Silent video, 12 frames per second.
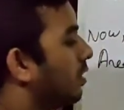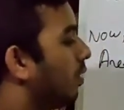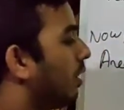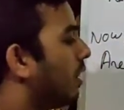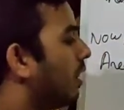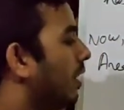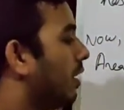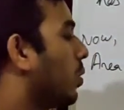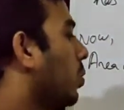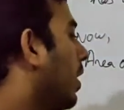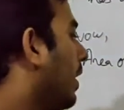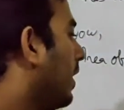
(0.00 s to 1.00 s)
our
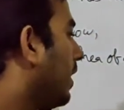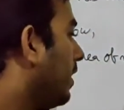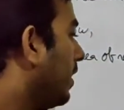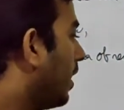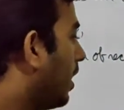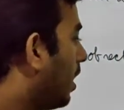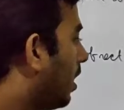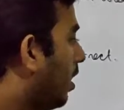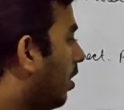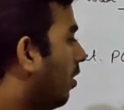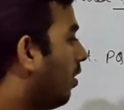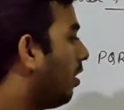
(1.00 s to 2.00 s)
required area.
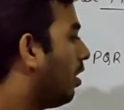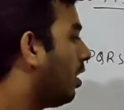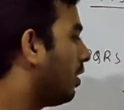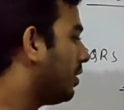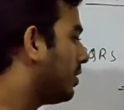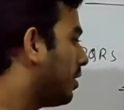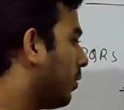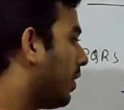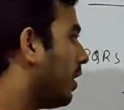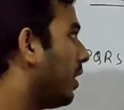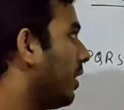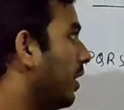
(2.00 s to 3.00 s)
This is
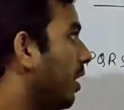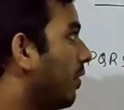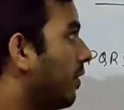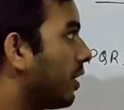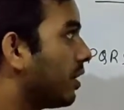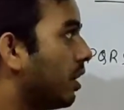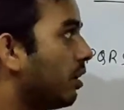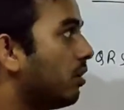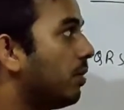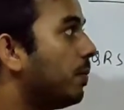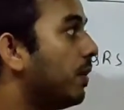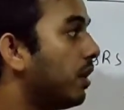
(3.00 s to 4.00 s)
our area of
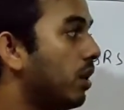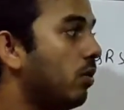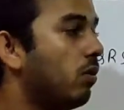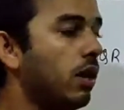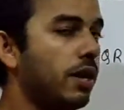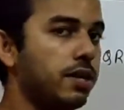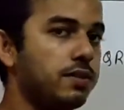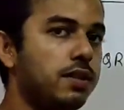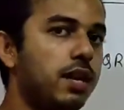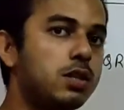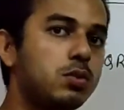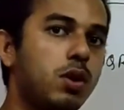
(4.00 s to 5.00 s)
rectangle PQRS.
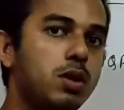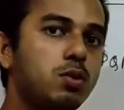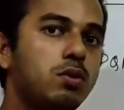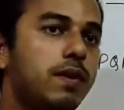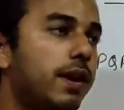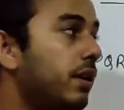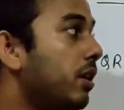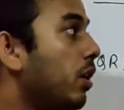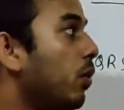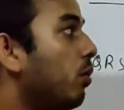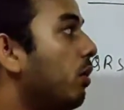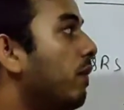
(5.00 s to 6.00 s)
Next, what we will find?
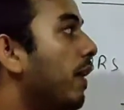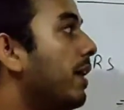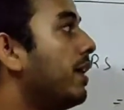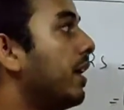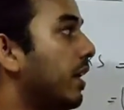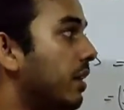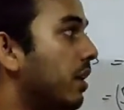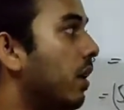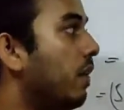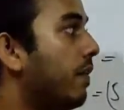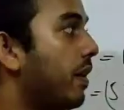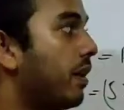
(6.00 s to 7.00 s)
We will find area
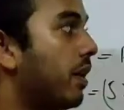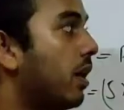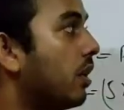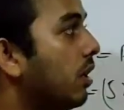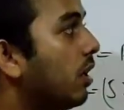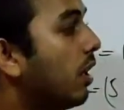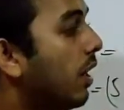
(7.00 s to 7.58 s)
of rectangle